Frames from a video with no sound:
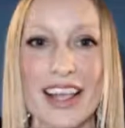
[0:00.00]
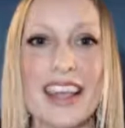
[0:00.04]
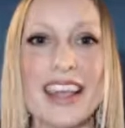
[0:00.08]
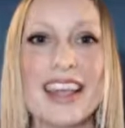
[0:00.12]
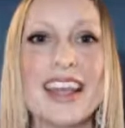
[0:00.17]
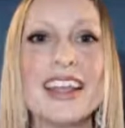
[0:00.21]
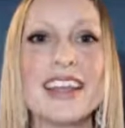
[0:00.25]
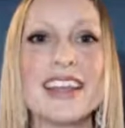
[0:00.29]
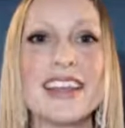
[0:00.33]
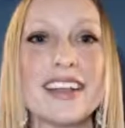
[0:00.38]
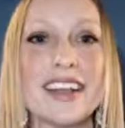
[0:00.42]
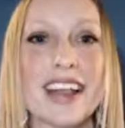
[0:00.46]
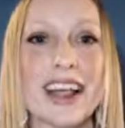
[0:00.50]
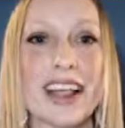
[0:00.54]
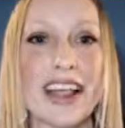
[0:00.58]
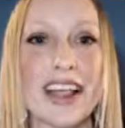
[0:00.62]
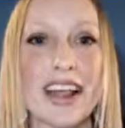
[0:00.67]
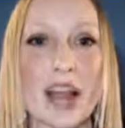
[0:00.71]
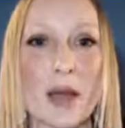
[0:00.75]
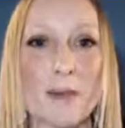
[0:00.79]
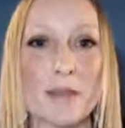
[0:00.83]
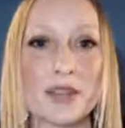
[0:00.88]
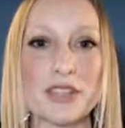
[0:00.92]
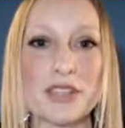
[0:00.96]
Tonight in
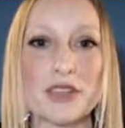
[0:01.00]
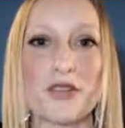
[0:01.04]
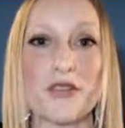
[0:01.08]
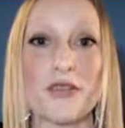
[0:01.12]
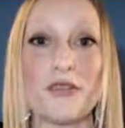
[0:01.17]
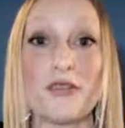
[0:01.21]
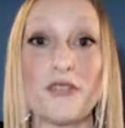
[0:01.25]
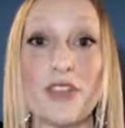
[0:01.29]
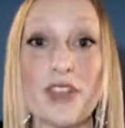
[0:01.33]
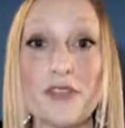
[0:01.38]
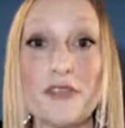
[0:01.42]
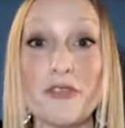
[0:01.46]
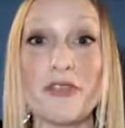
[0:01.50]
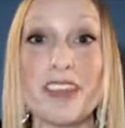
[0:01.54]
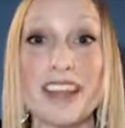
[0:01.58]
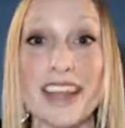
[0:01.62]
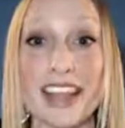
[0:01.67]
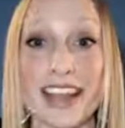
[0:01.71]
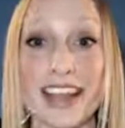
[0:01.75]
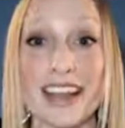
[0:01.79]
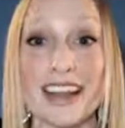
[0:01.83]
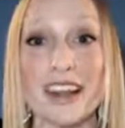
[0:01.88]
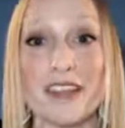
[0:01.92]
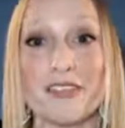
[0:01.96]
episode
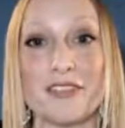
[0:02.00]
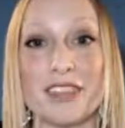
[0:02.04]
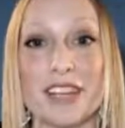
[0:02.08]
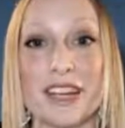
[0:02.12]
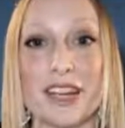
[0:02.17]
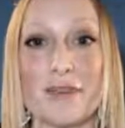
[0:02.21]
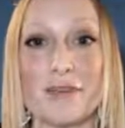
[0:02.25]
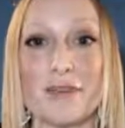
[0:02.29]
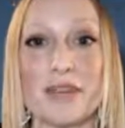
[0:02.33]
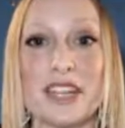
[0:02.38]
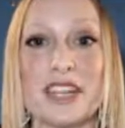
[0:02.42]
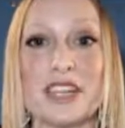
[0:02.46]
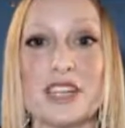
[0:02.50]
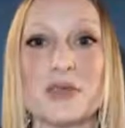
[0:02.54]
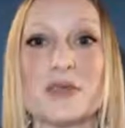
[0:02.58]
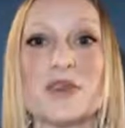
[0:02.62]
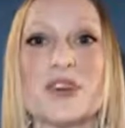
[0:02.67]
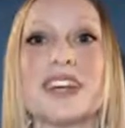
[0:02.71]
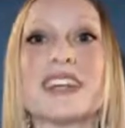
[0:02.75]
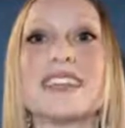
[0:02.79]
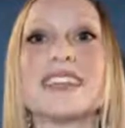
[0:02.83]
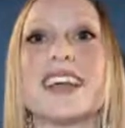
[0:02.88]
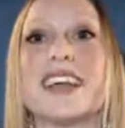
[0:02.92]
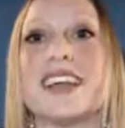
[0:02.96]
15 of Leadupteach, we're
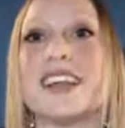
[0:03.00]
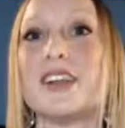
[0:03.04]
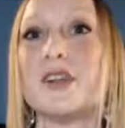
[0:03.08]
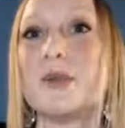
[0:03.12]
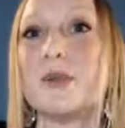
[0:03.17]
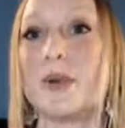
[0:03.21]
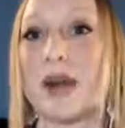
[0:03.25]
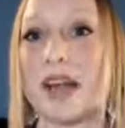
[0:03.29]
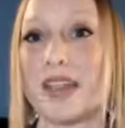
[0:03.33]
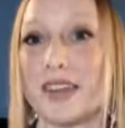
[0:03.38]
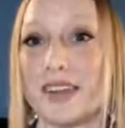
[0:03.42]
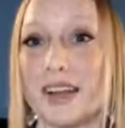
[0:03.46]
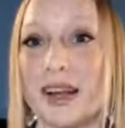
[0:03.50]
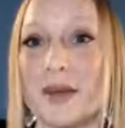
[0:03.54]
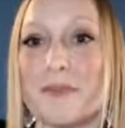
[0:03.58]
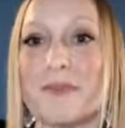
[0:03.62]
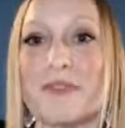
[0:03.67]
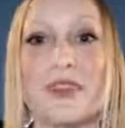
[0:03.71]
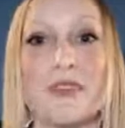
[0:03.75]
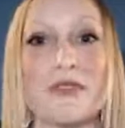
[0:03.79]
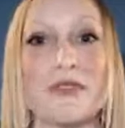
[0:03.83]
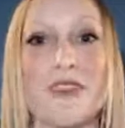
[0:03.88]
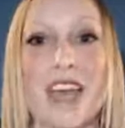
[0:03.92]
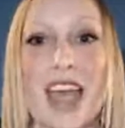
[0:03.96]
excited to welcome
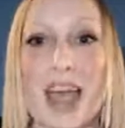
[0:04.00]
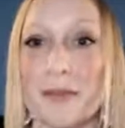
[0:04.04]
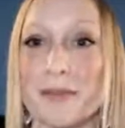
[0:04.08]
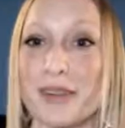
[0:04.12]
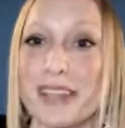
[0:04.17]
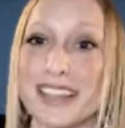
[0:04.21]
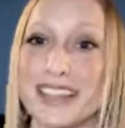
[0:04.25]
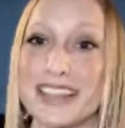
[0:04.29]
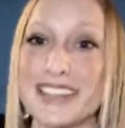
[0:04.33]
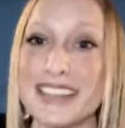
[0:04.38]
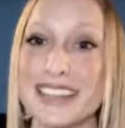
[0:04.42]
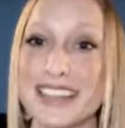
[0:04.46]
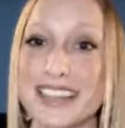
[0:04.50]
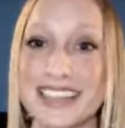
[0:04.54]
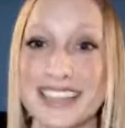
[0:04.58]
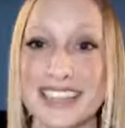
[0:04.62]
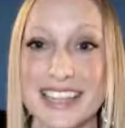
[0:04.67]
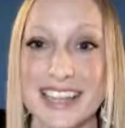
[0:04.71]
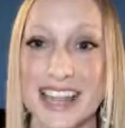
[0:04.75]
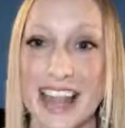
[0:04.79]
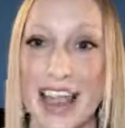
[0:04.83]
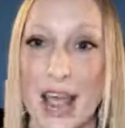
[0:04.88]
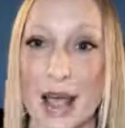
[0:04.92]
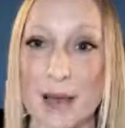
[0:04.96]
the fabulous Lisa
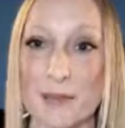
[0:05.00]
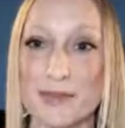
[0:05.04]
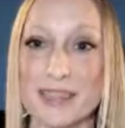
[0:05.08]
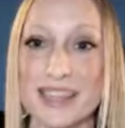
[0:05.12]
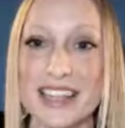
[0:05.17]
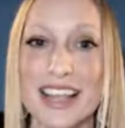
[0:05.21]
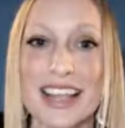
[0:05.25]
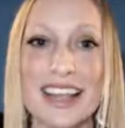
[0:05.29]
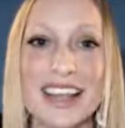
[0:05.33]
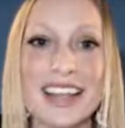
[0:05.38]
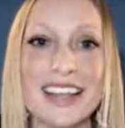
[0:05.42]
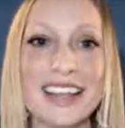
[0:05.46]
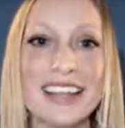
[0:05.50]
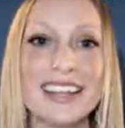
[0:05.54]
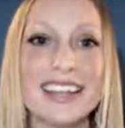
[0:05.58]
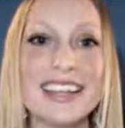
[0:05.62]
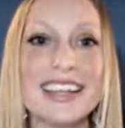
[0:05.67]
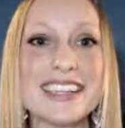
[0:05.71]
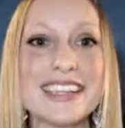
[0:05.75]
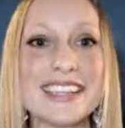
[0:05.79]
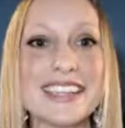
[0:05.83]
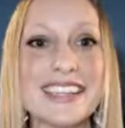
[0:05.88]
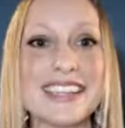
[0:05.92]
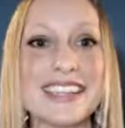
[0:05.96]
Dabbs.
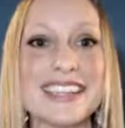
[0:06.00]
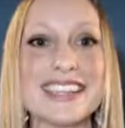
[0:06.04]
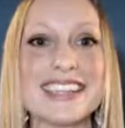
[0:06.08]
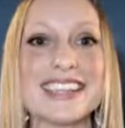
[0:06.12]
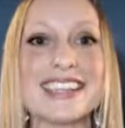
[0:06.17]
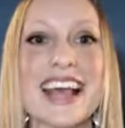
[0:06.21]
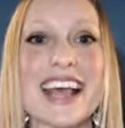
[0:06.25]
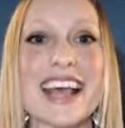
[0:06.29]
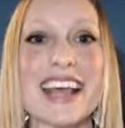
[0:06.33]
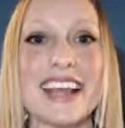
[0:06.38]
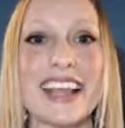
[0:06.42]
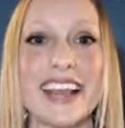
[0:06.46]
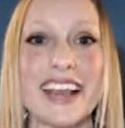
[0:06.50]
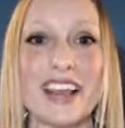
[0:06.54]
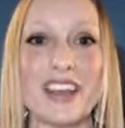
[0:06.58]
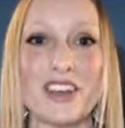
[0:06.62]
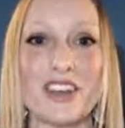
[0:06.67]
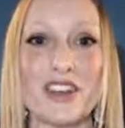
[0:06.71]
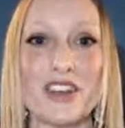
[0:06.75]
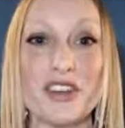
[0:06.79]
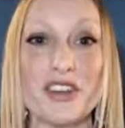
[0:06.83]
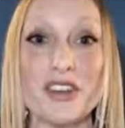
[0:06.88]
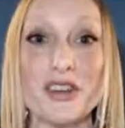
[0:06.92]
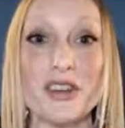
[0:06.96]
Lisa is dedicated
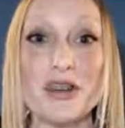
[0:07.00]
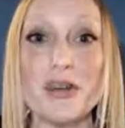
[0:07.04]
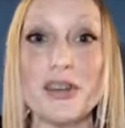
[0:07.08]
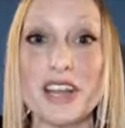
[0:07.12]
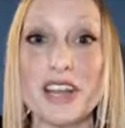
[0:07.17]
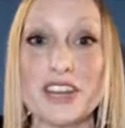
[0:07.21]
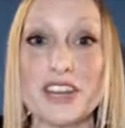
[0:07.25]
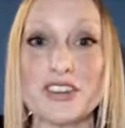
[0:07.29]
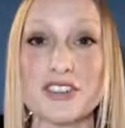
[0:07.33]
to new teacher